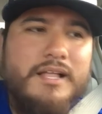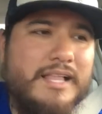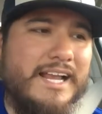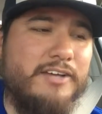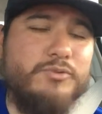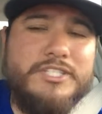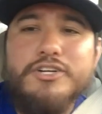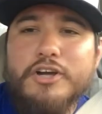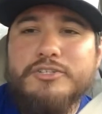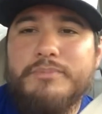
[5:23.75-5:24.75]
Like I was watching
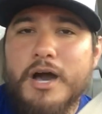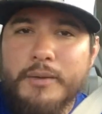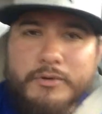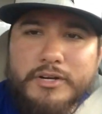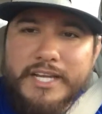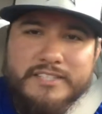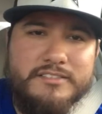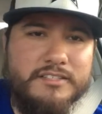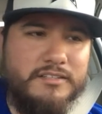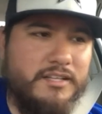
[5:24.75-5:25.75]
Carson Palmer
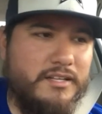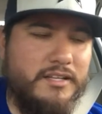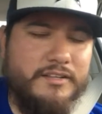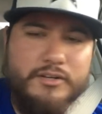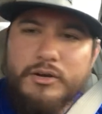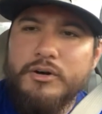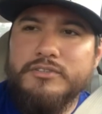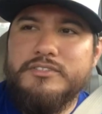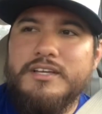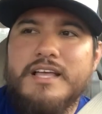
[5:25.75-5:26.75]
against the, the, the Colts,